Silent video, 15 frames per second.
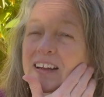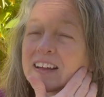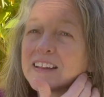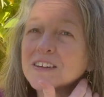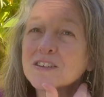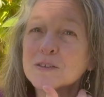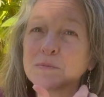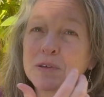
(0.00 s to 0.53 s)

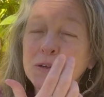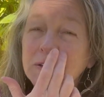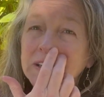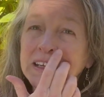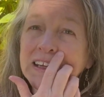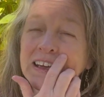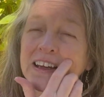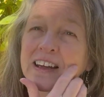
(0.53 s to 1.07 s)
There's
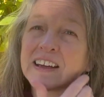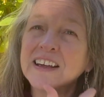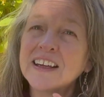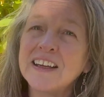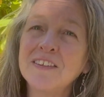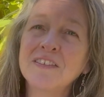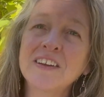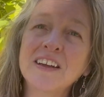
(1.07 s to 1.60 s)
beauty
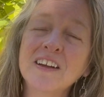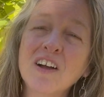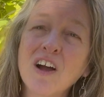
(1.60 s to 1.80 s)
even in